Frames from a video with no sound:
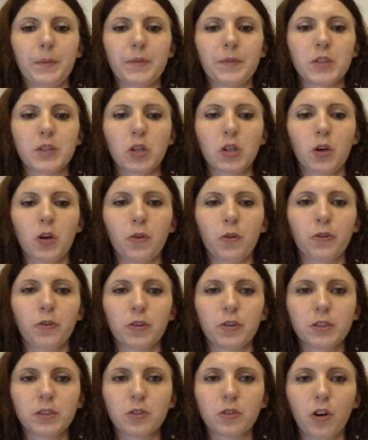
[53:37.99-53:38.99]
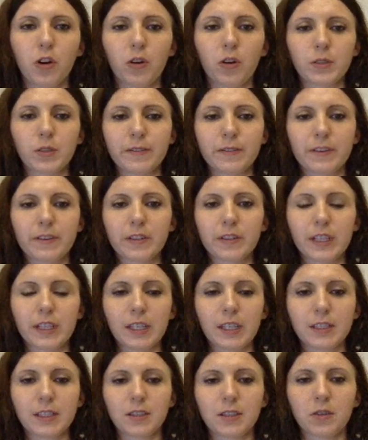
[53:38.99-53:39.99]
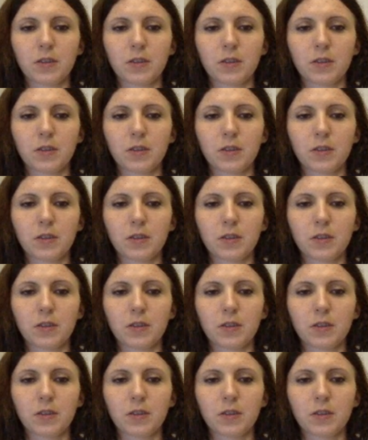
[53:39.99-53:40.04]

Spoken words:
So for enroll, it's very easy.